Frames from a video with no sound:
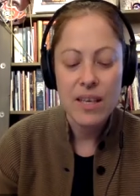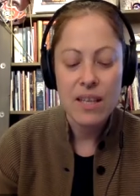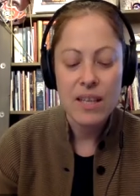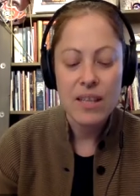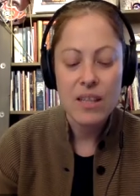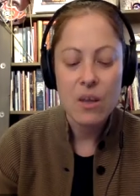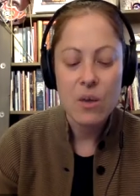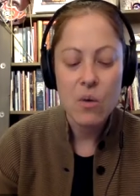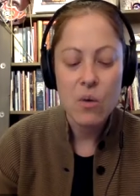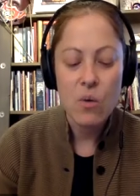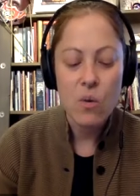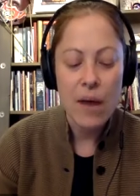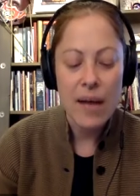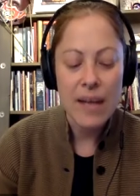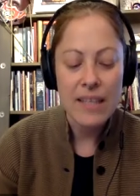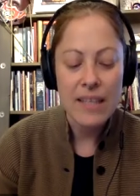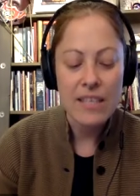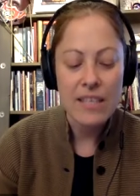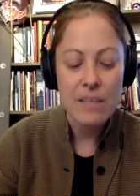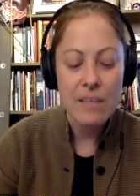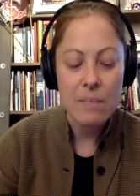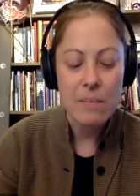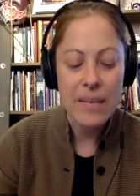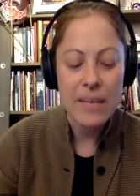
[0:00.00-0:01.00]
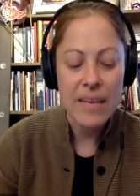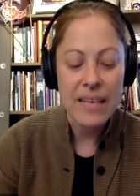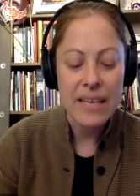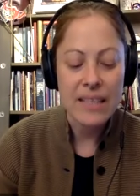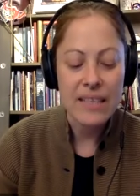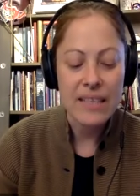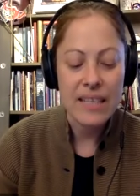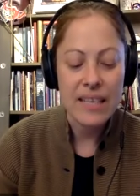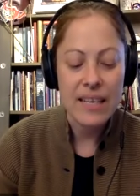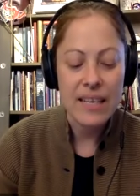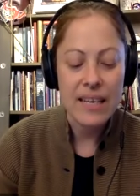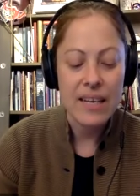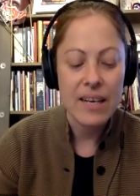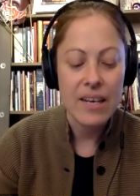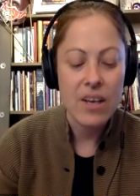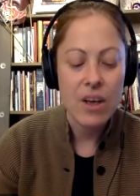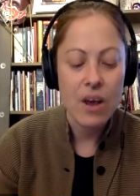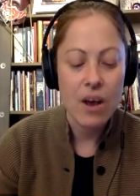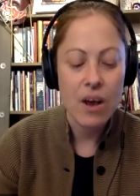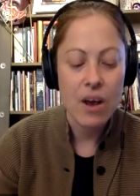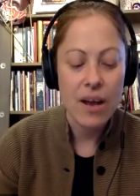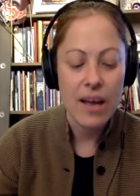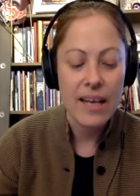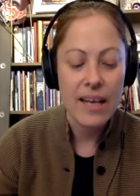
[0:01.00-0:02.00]
loquats picked in,
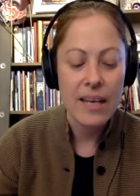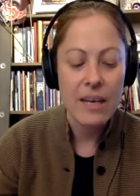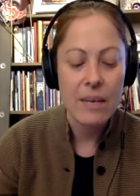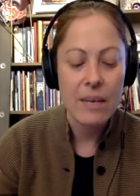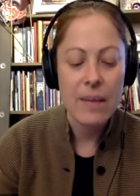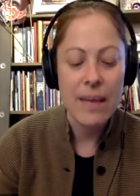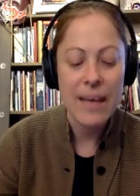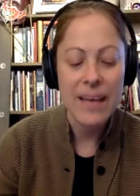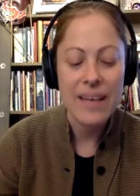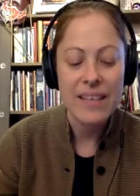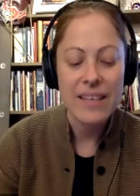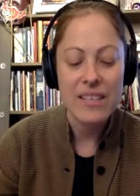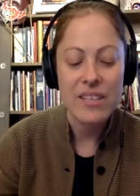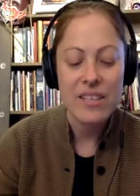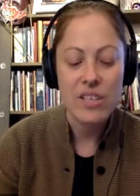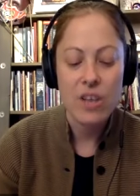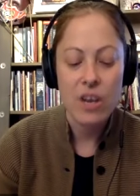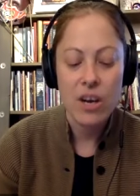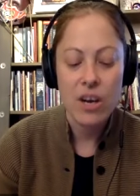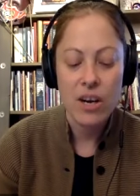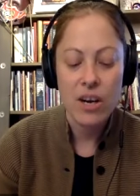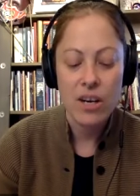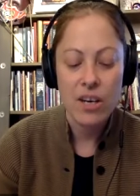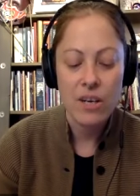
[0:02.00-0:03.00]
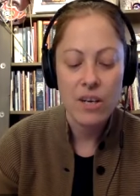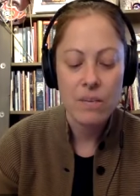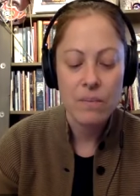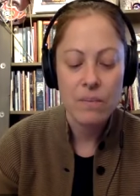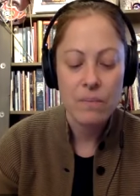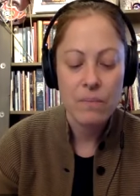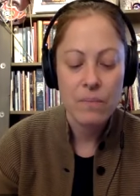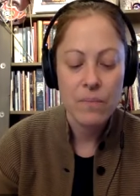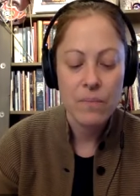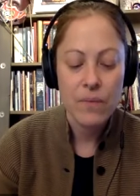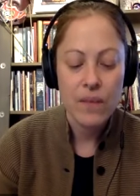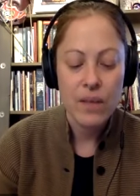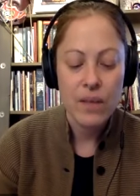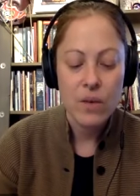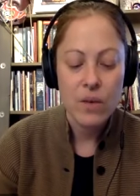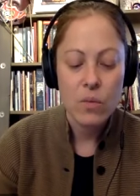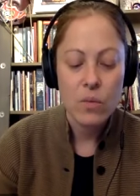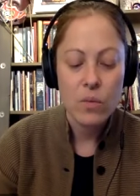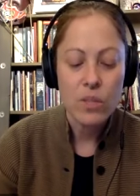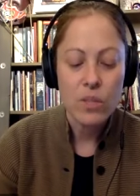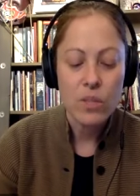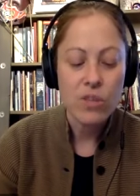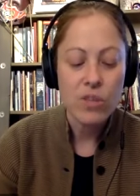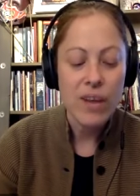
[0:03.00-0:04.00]
a in an abandoned yard,
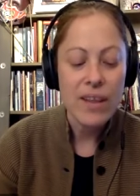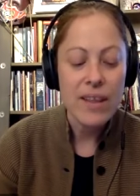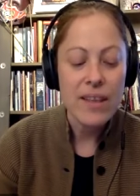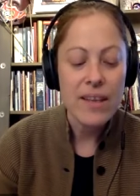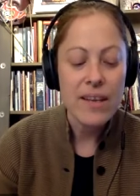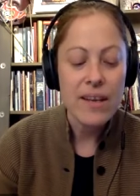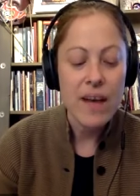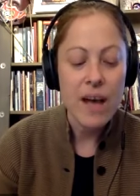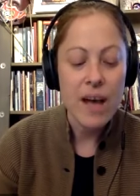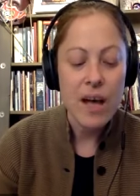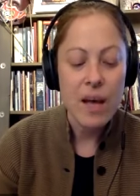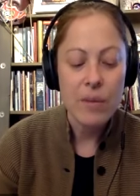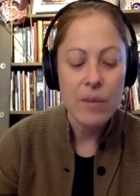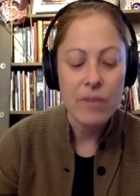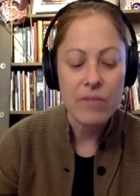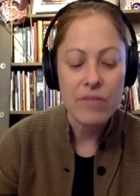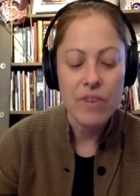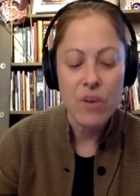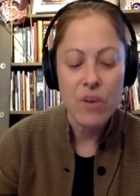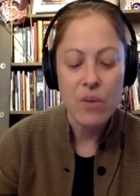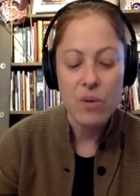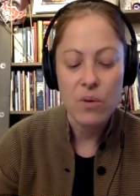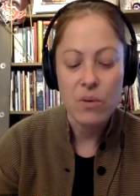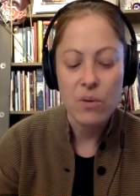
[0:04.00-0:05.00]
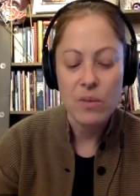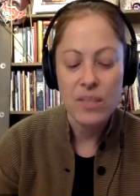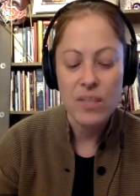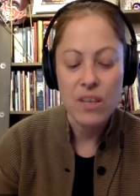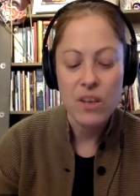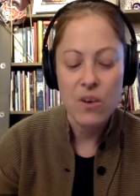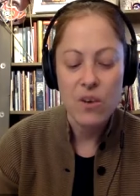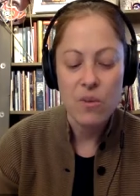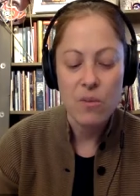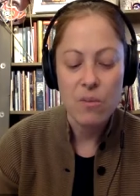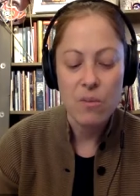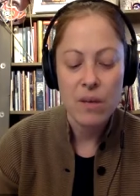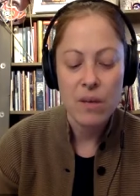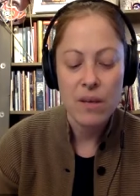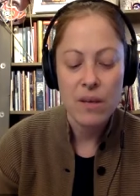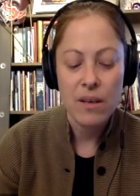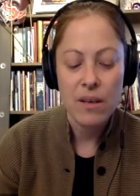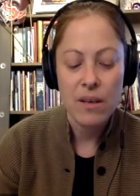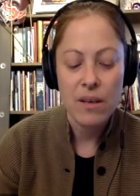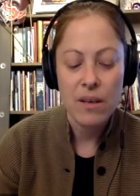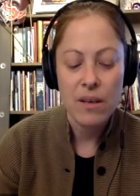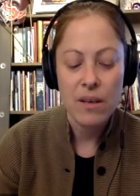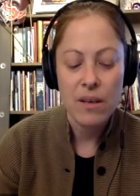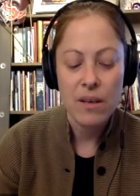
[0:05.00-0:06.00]
would try the knob if no one was home.
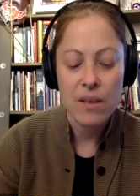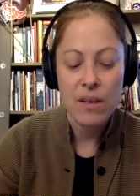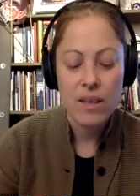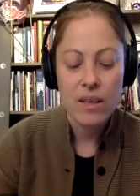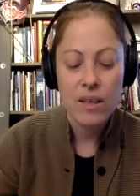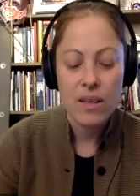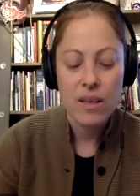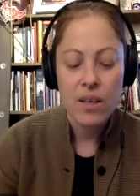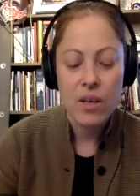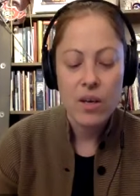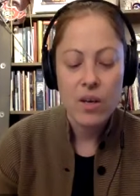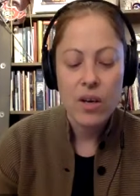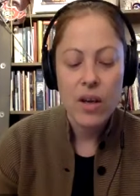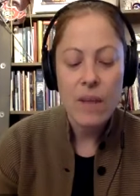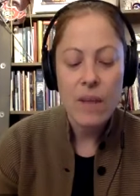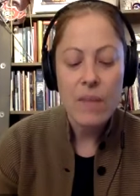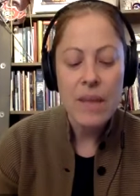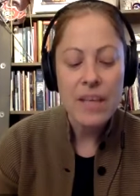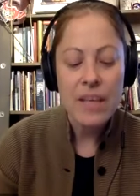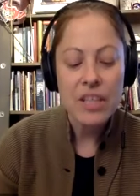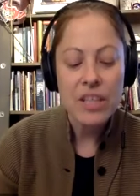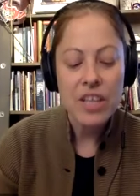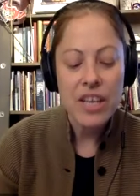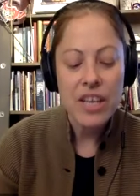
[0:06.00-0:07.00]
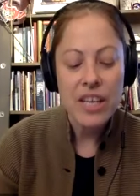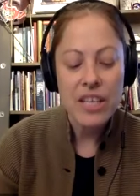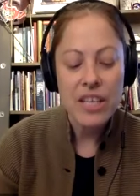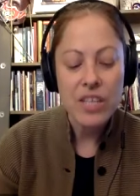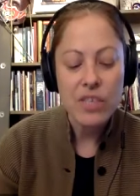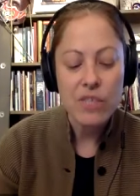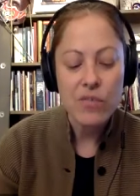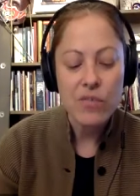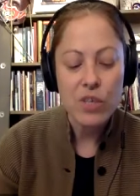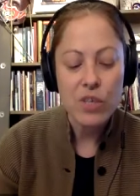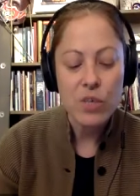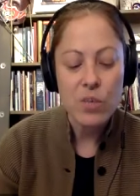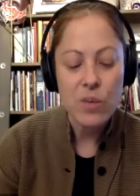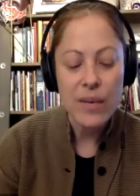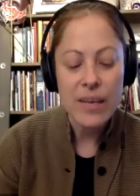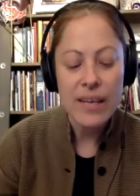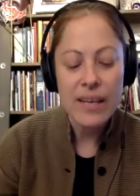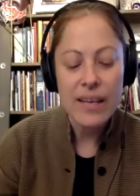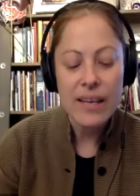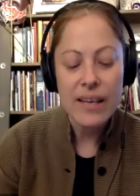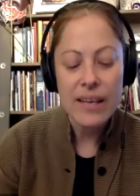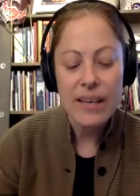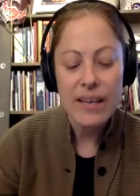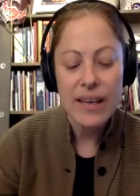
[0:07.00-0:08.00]
Could I make change for a
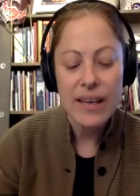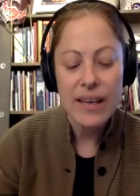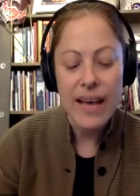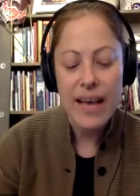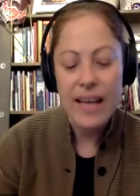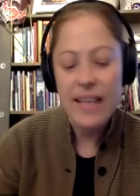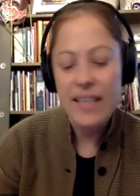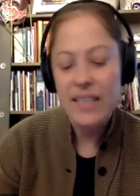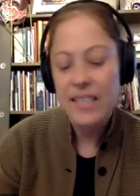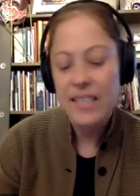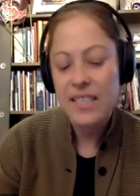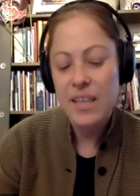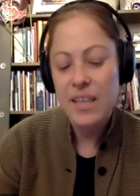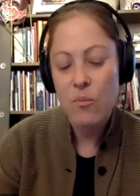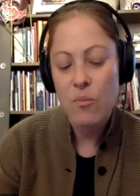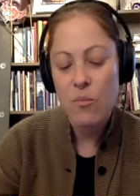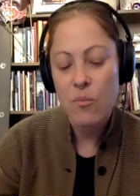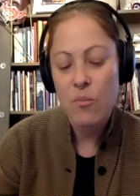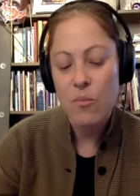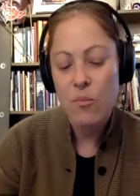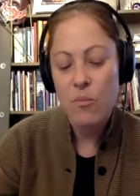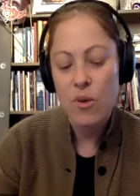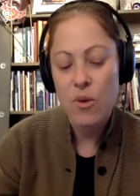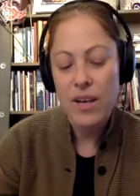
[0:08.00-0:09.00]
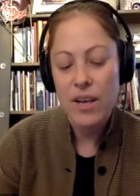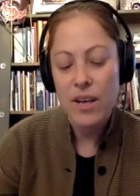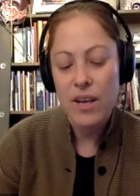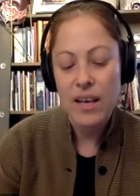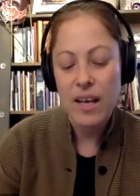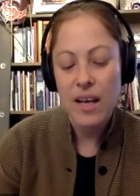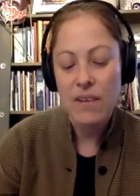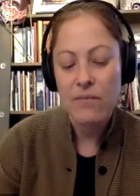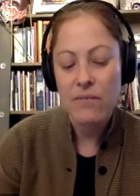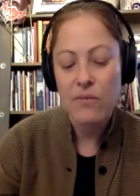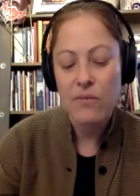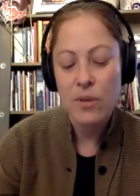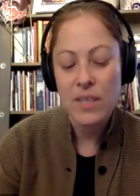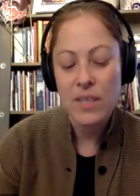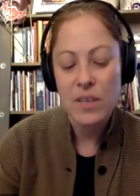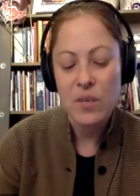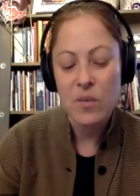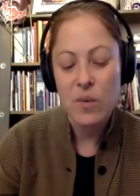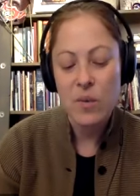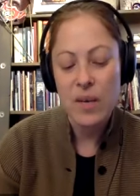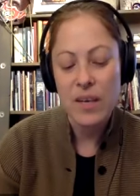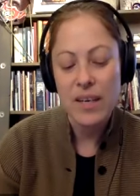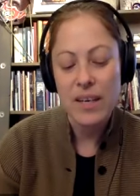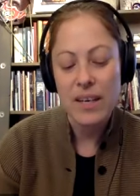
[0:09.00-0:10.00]
20? asked someone,
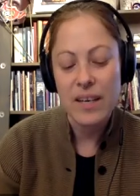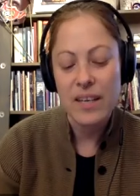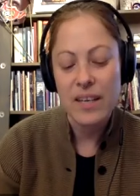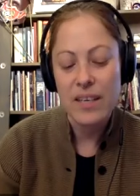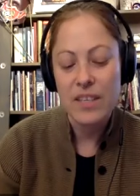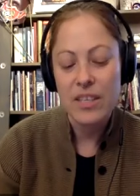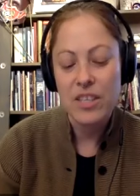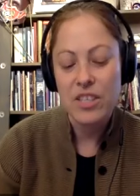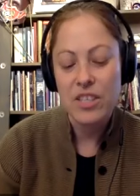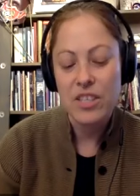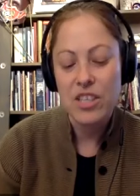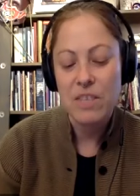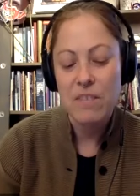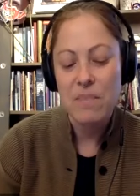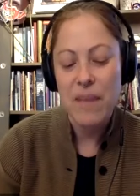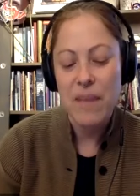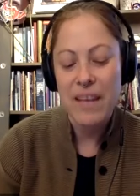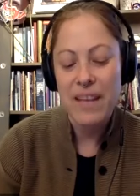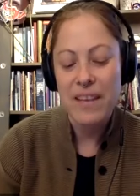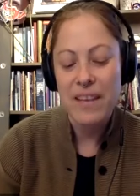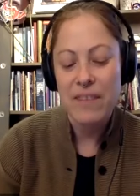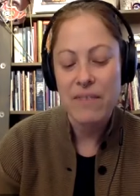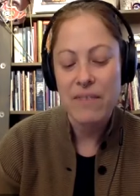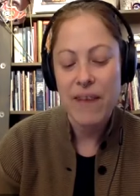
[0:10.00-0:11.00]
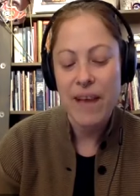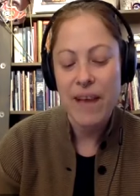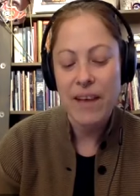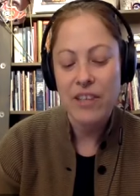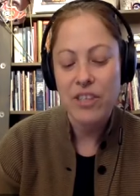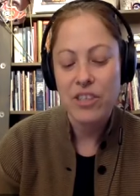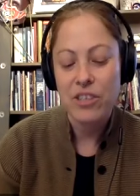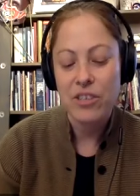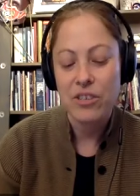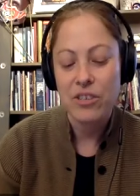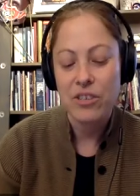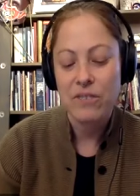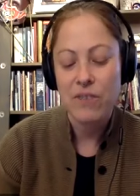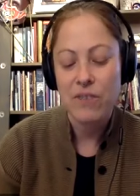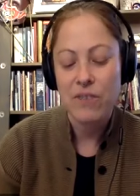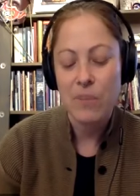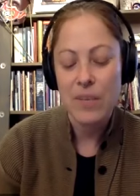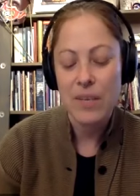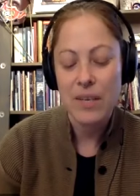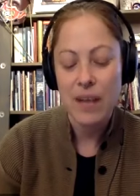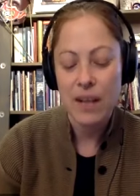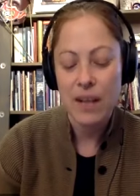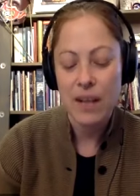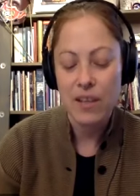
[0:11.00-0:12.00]
unfolding one she'd manufactured from a
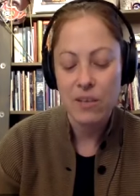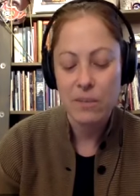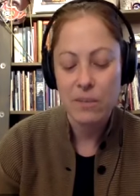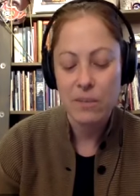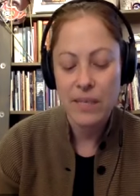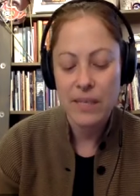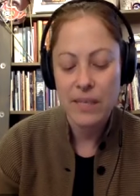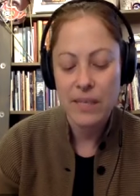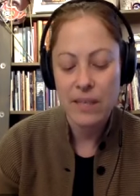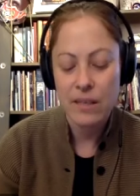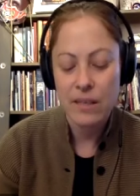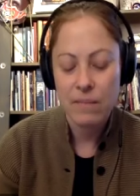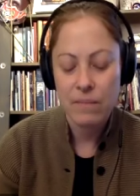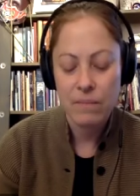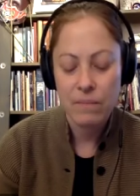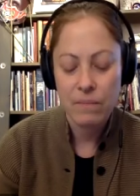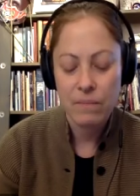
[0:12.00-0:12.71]
dollar bill.